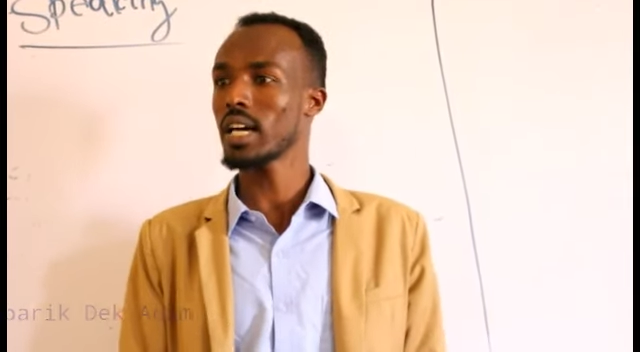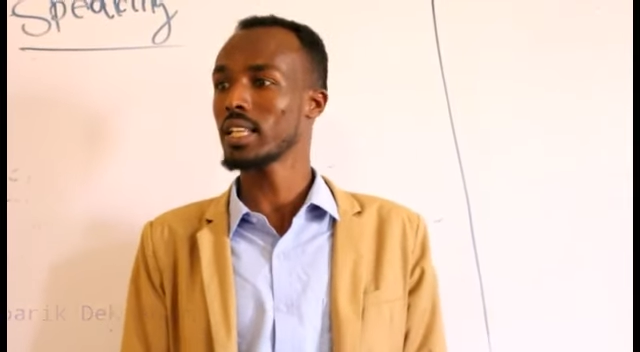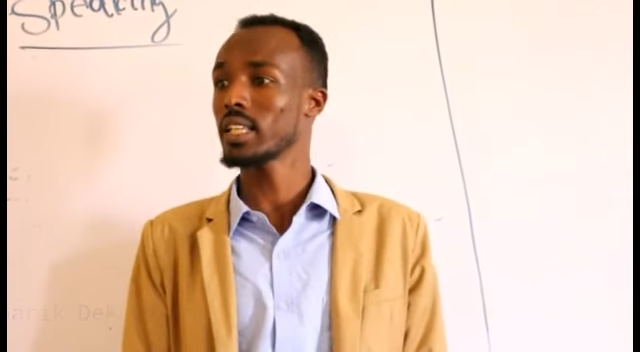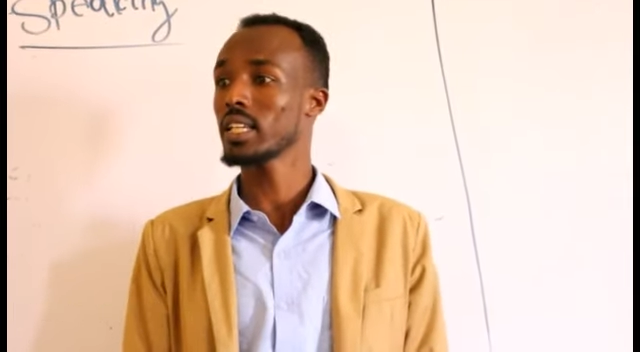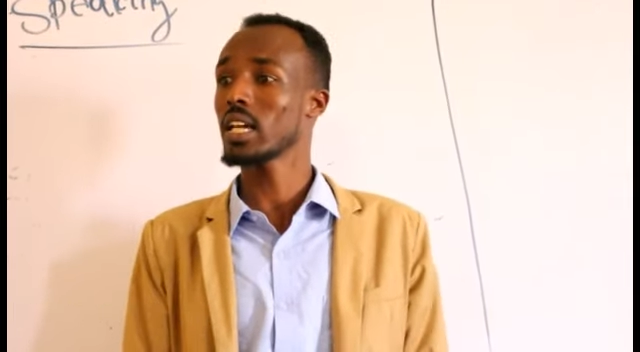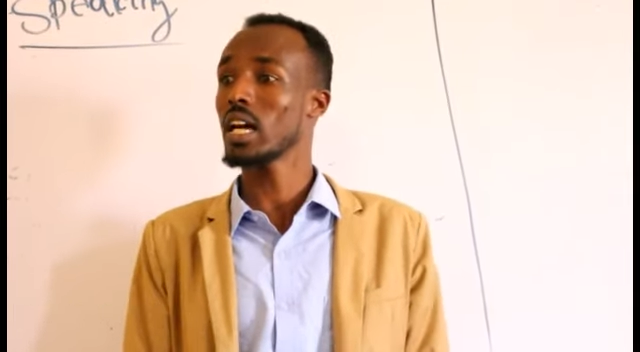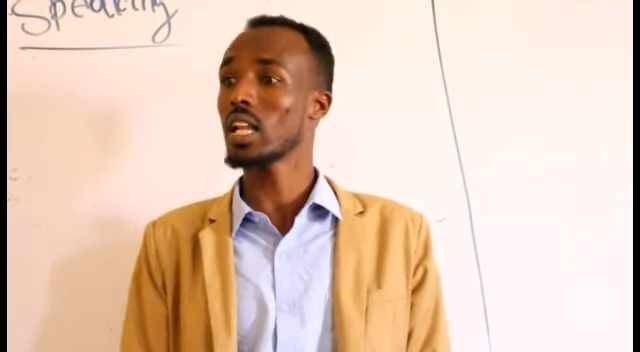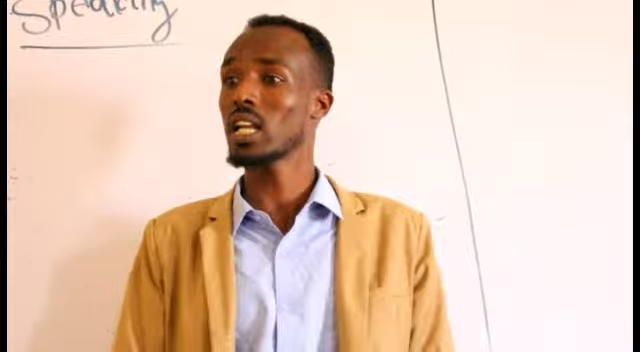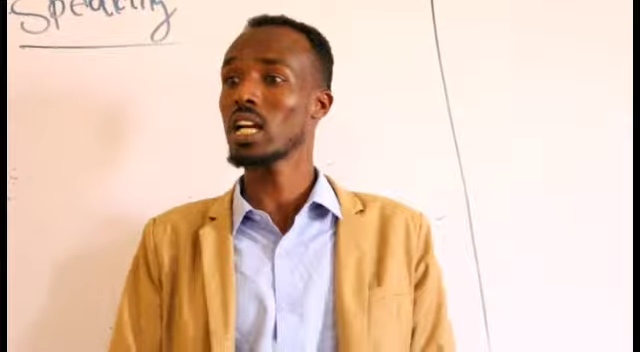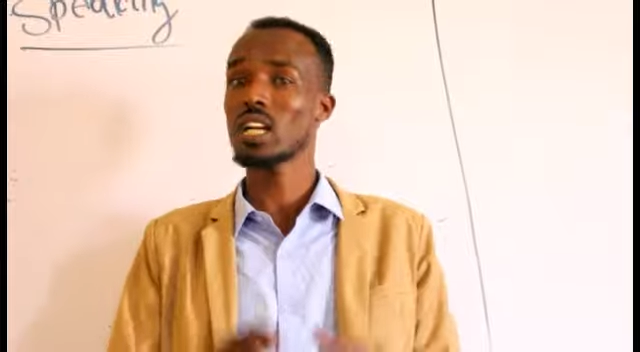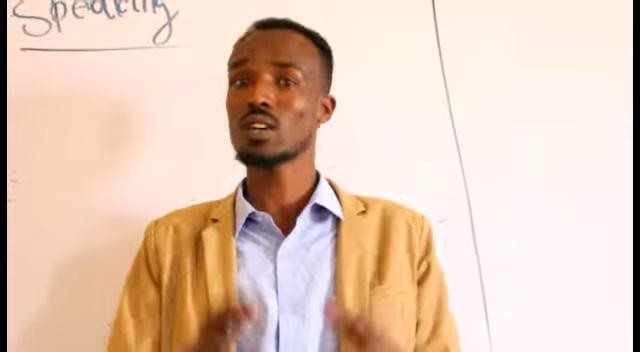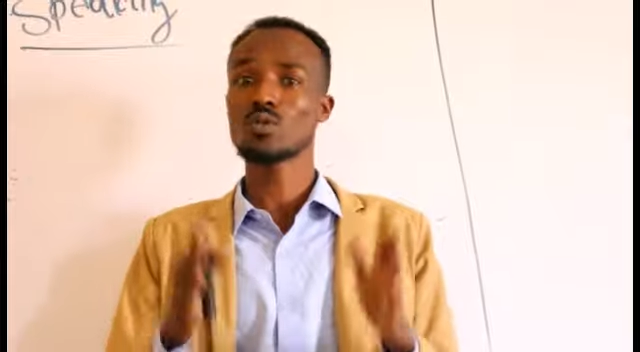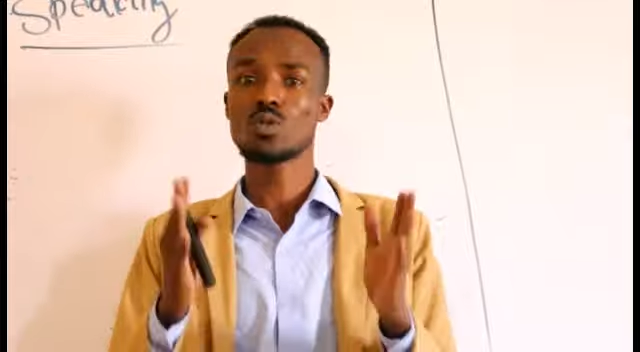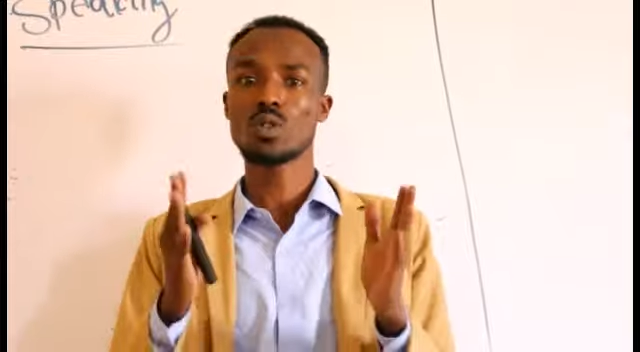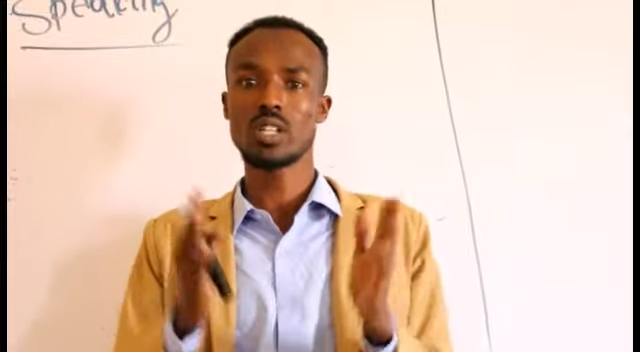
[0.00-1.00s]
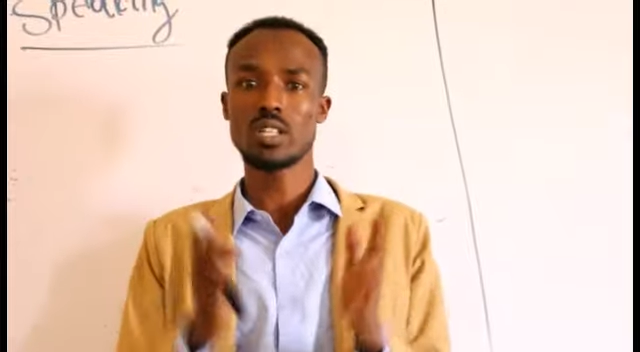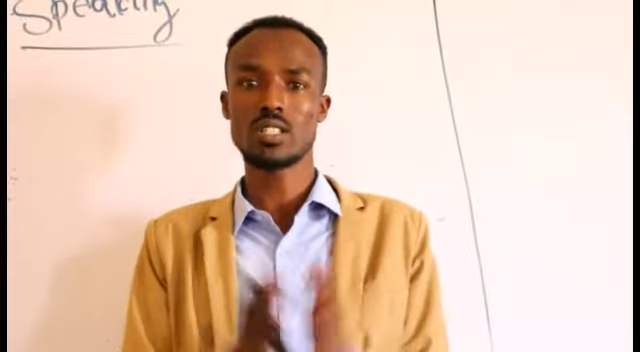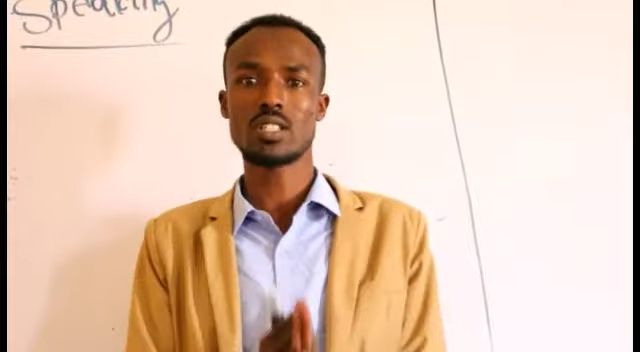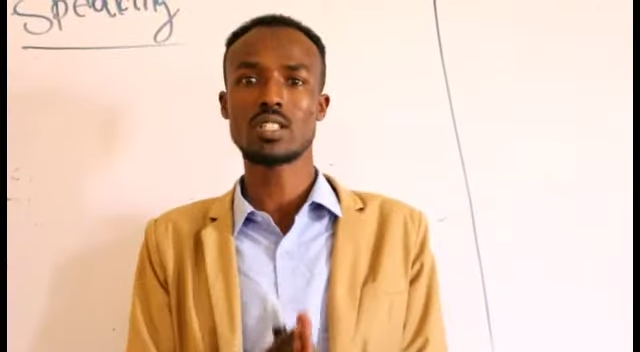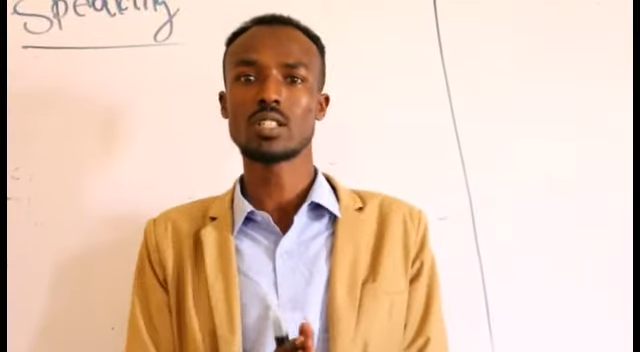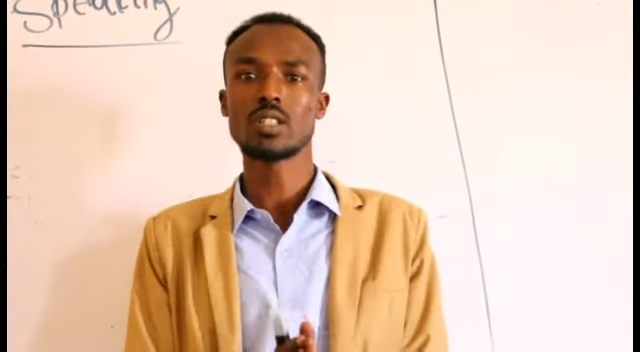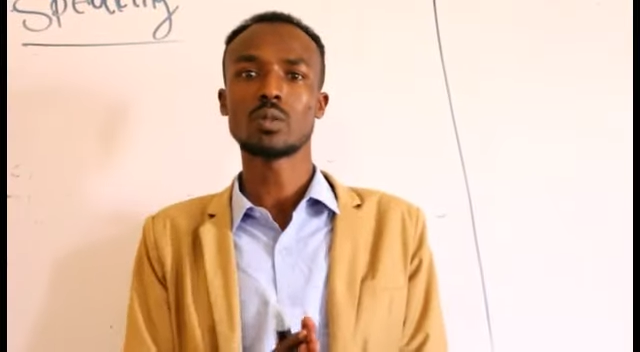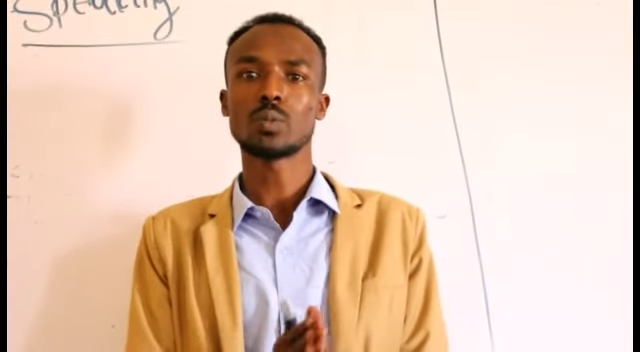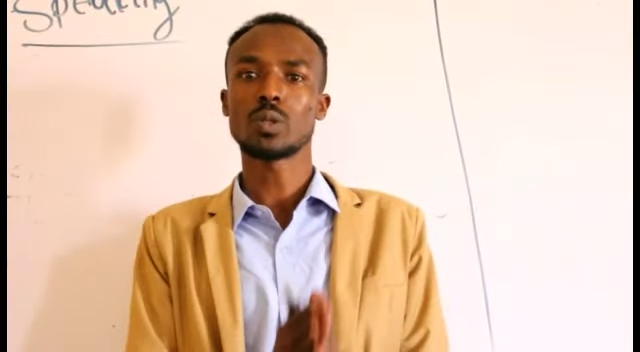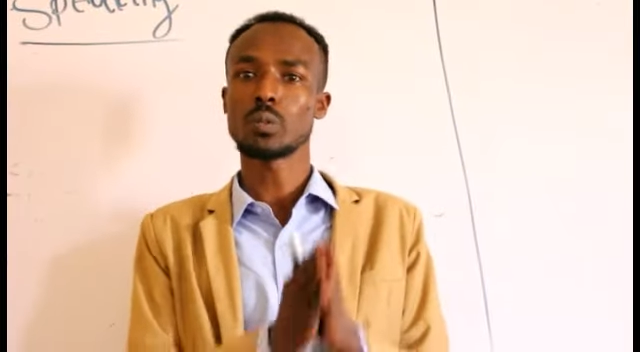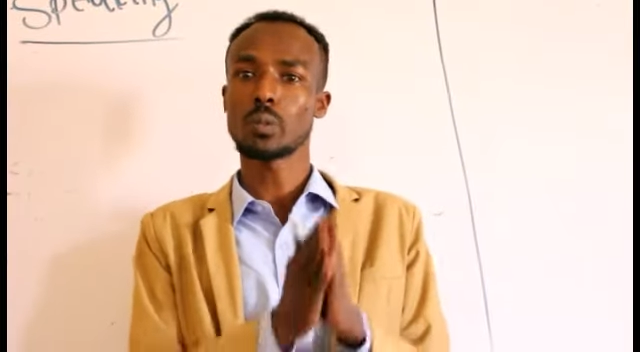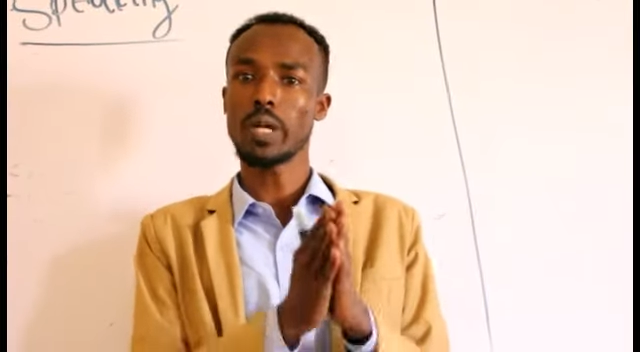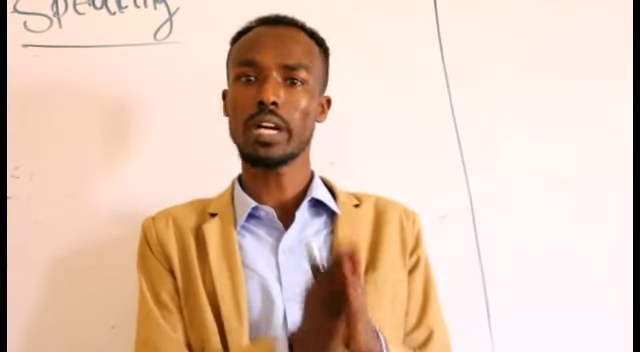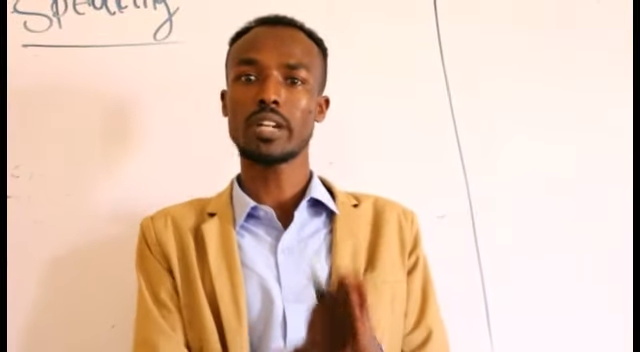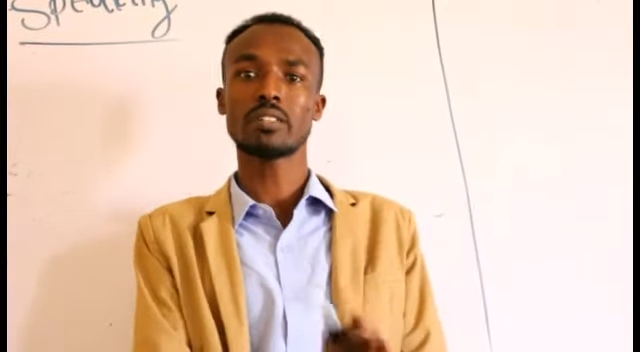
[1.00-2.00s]
I think a lot of students
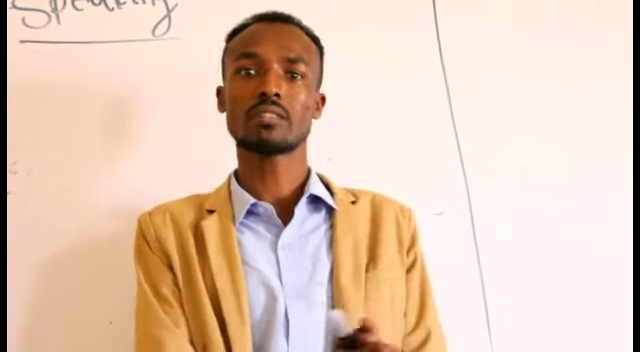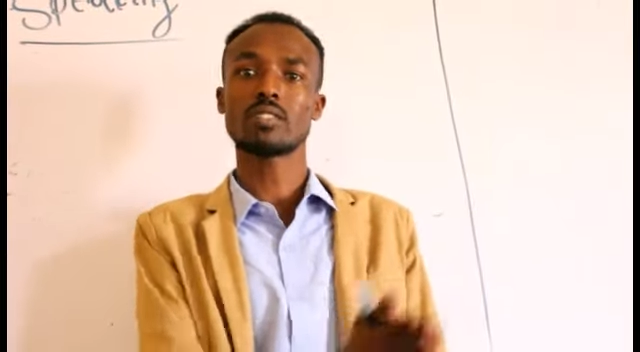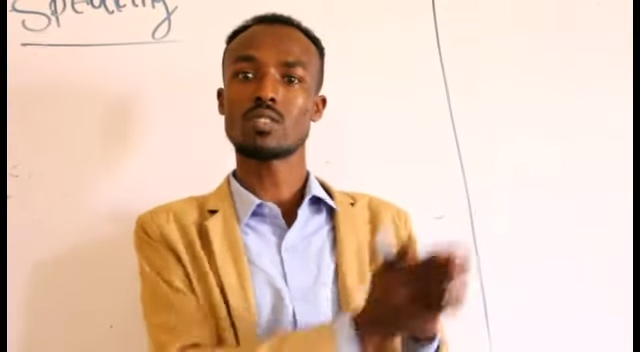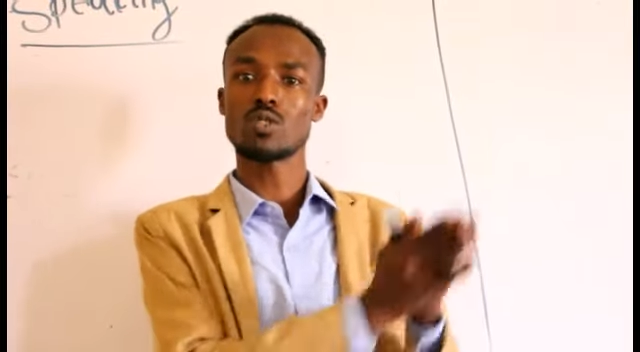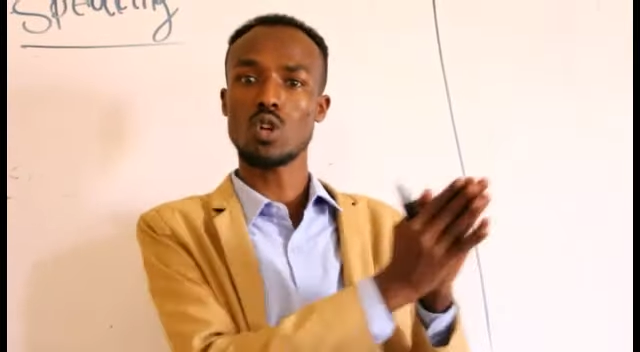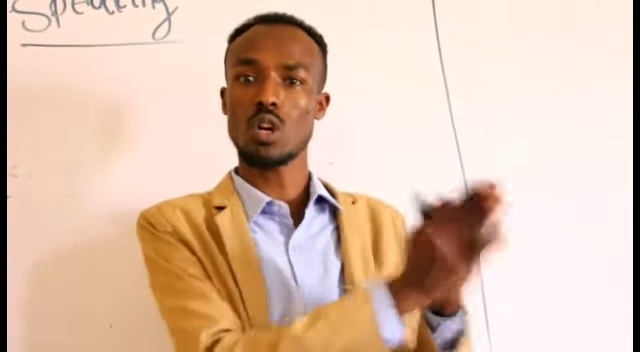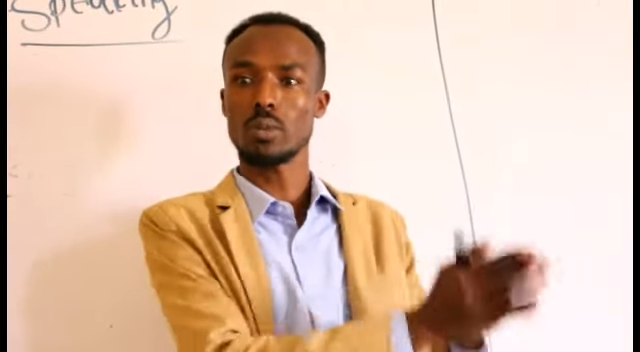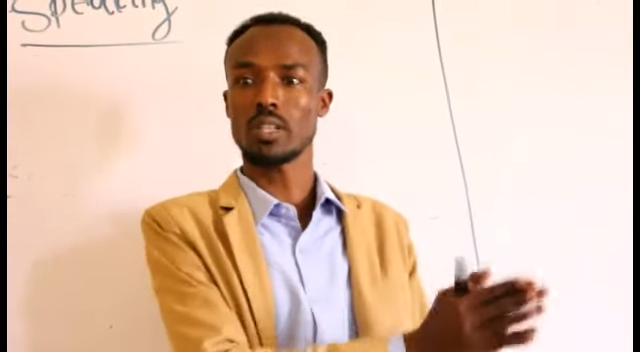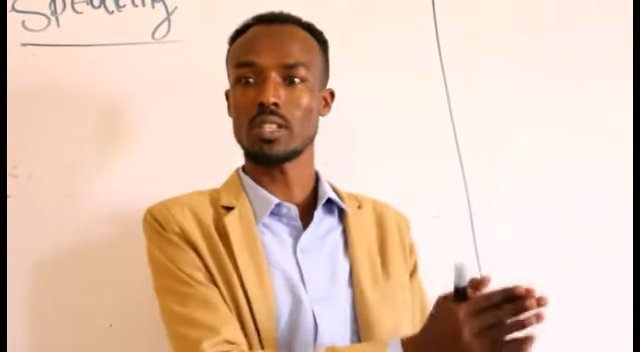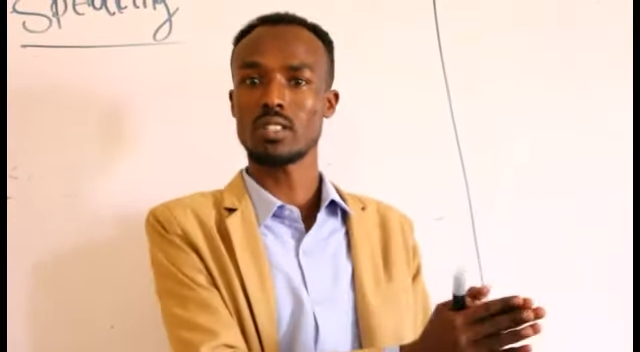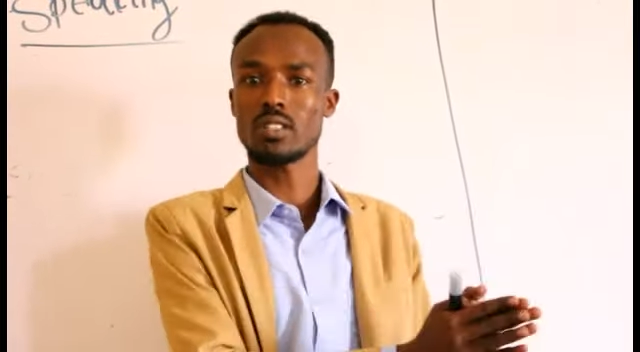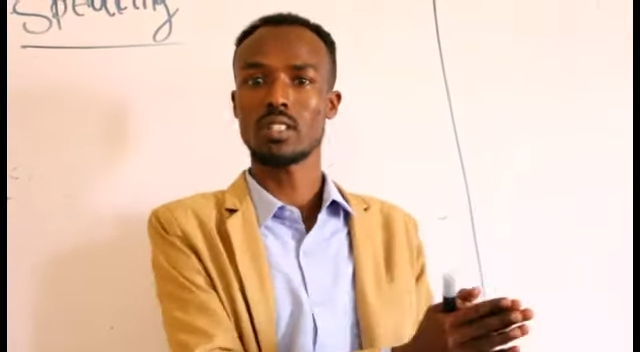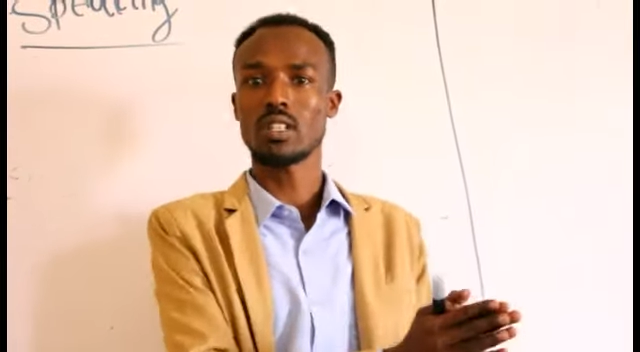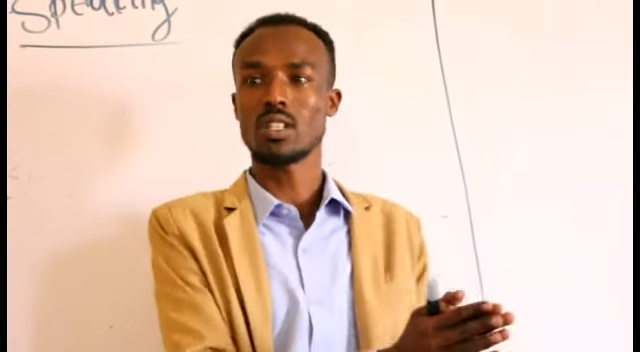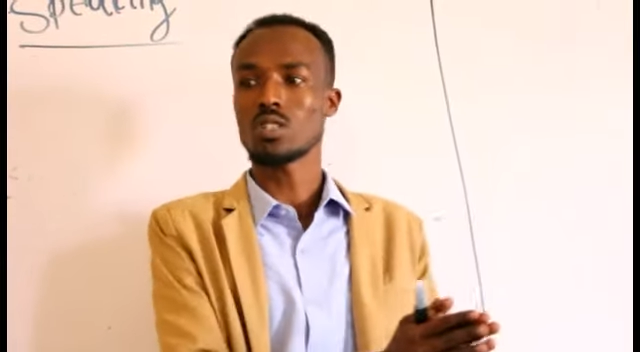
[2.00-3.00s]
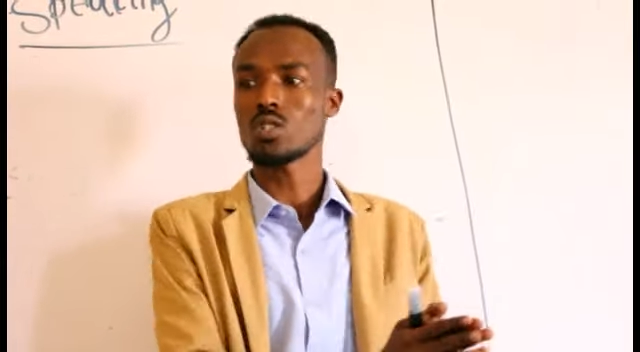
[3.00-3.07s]
prepare the topics.